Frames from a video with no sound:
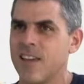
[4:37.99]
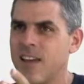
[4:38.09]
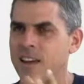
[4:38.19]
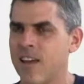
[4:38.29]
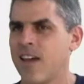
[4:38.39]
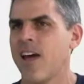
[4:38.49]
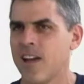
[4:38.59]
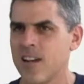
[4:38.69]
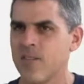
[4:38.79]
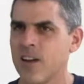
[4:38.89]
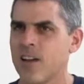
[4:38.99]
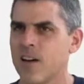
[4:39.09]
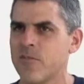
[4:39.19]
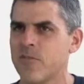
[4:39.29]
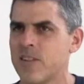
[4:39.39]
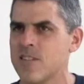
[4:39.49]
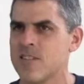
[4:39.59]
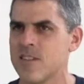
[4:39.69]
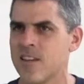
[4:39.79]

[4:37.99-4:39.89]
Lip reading: at an academic conference